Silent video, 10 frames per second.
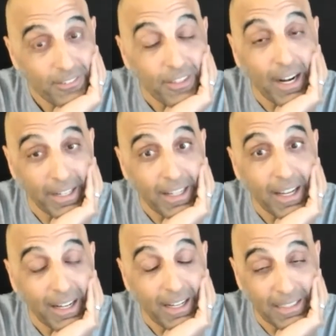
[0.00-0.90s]
right?
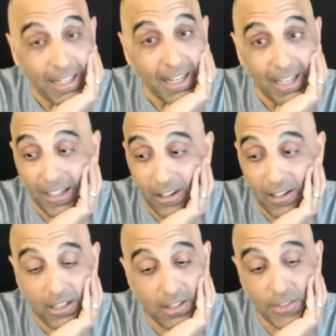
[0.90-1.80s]
I got
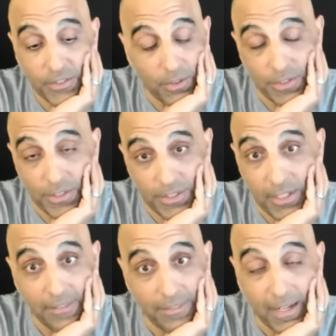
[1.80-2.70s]
all sorts of
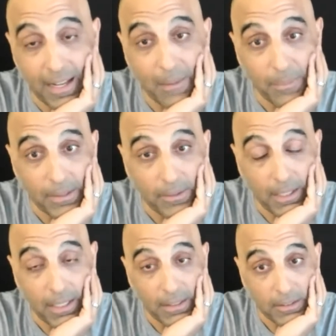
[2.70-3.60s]
stuff that happened,
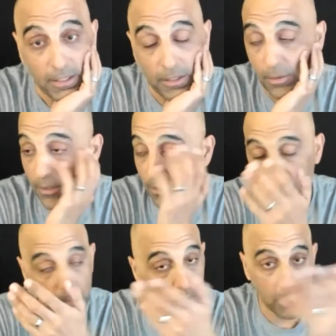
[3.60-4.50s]
right? You know, whether it's
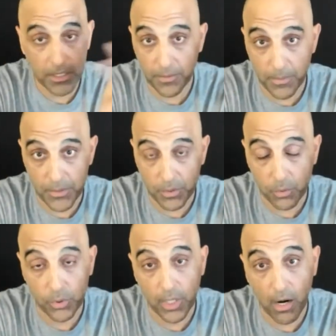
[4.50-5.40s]
bullies from the
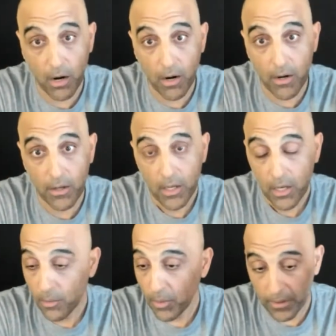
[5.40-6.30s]
schoolyard,
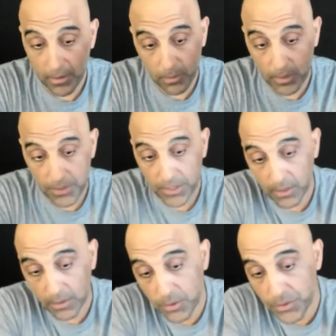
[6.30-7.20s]
whether it was, you
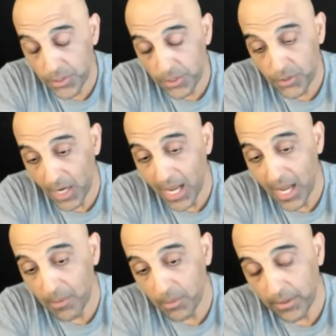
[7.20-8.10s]
know, losing your
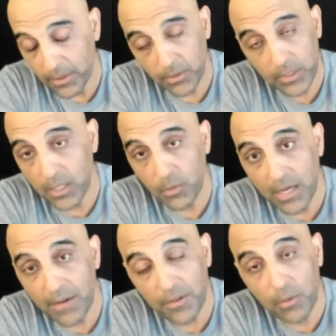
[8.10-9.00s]
job, whether, it, you know,
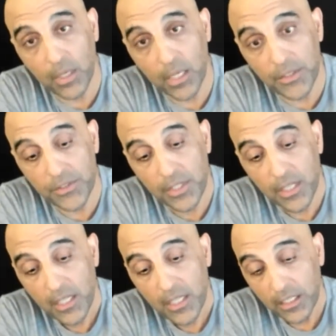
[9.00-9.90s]
whatever it was
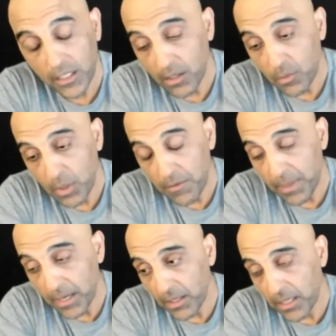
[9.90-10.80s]
you know we've
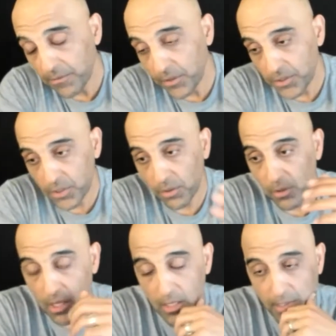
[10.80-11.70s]
buried it for so
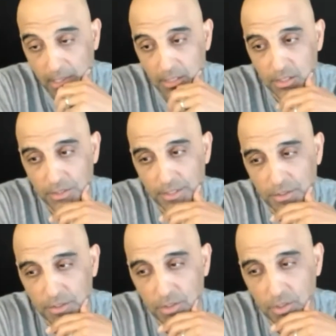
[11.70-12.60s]
long that it's just
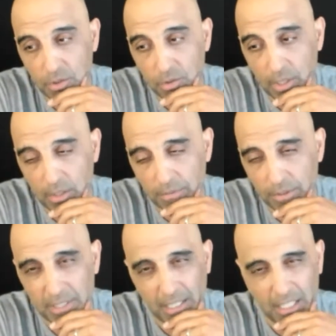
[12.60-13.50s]
it's too it
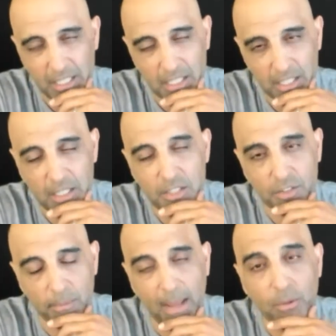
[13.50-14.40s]
feels like it's
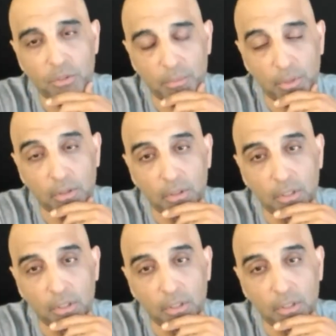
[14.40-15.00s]
insurmountable